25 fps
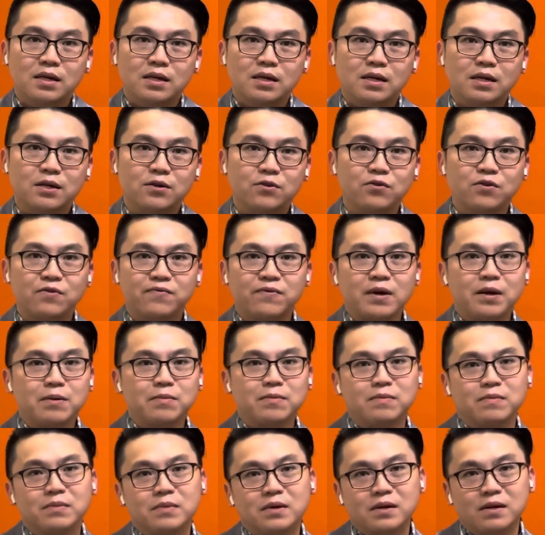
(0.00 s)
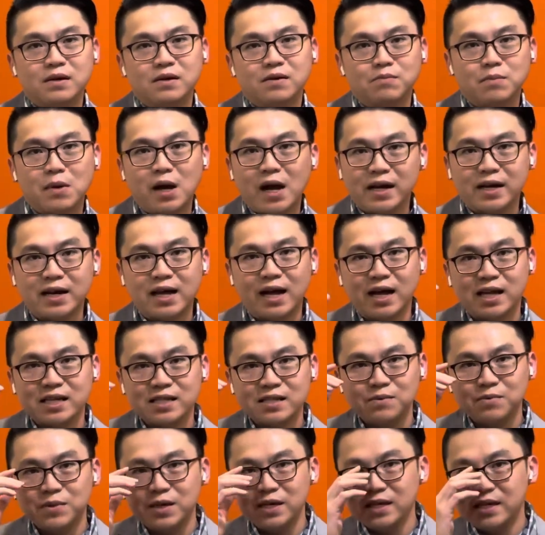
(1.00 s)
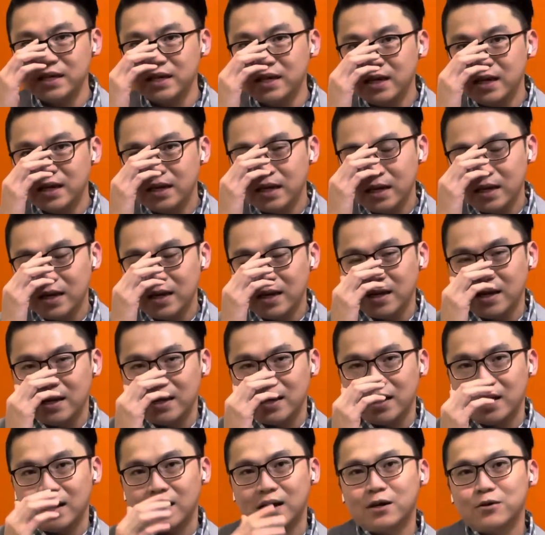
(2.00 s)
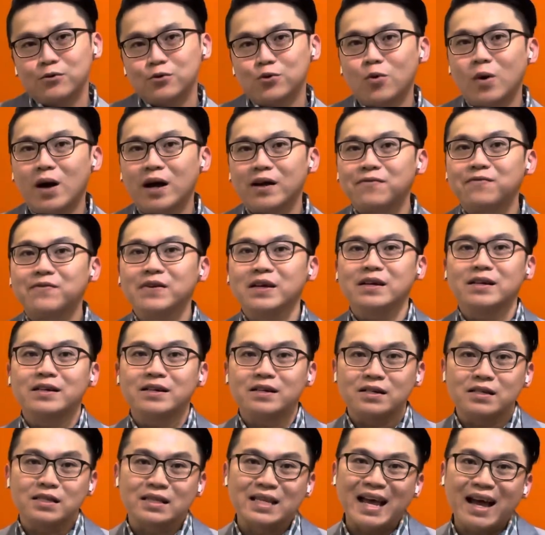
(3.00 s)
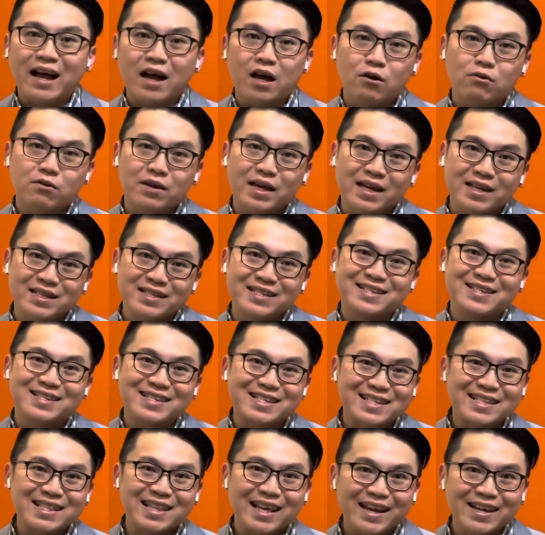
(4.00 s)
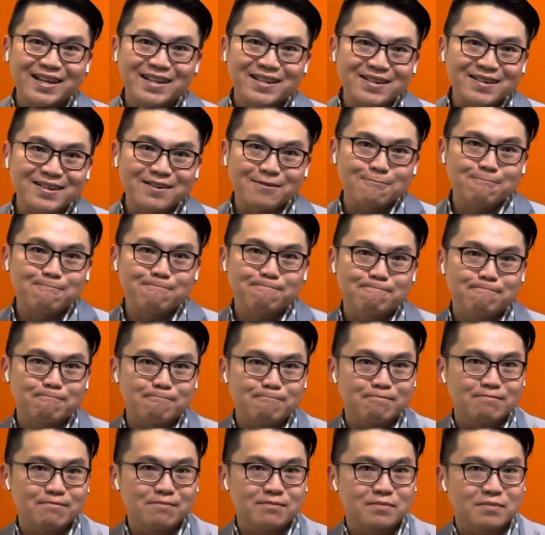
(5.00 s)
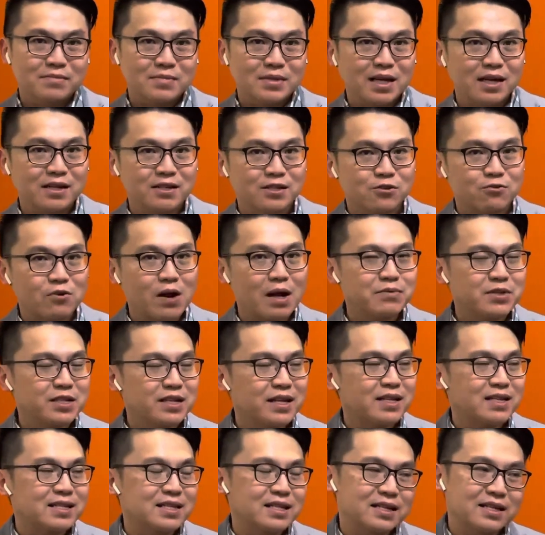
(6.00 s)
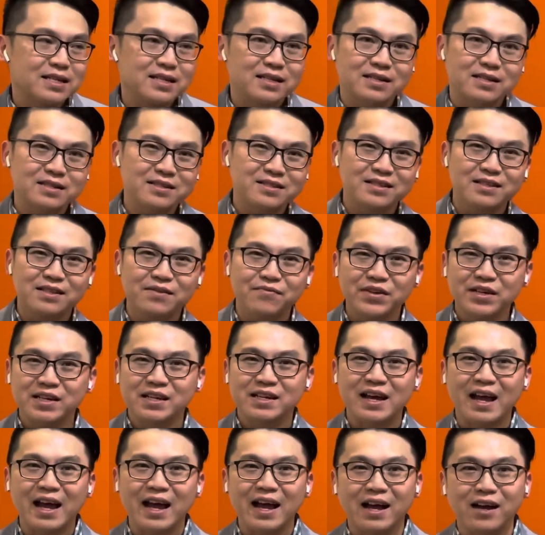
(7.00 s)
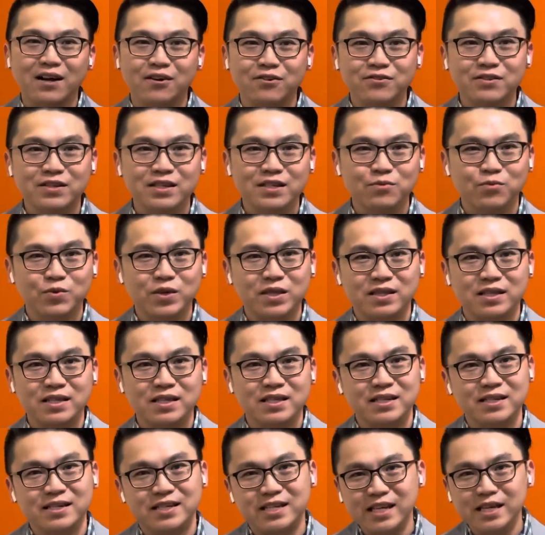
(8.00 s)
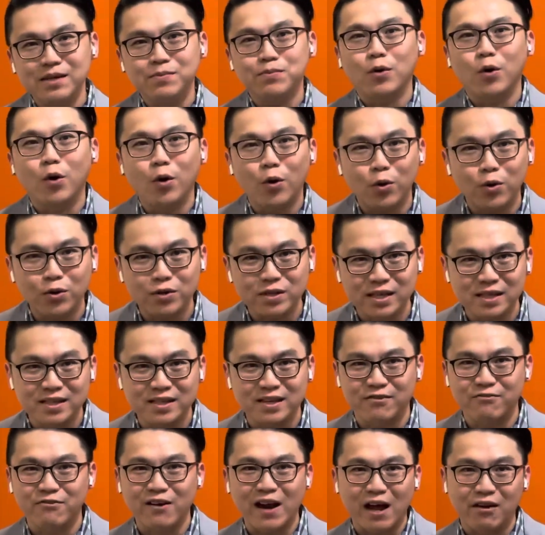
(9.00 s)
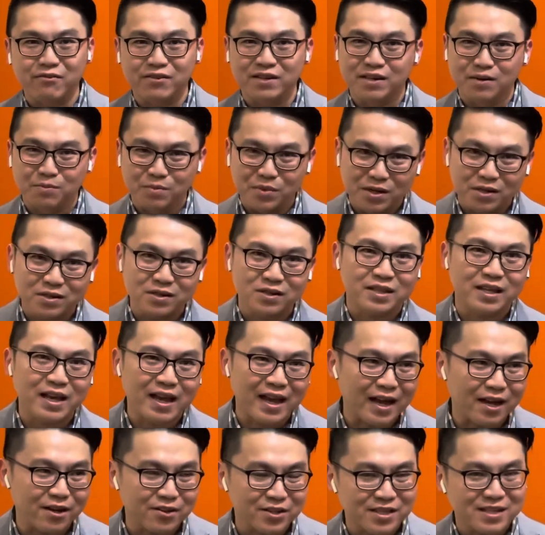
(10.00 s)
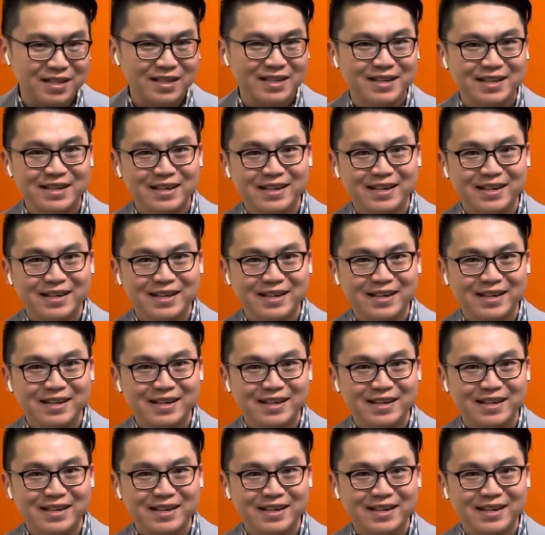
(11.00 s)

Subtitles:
A good friend of mine asked me, how do I feel now 8 years later? I described it as living in a house with this deep hole in the ground in the middle of the house.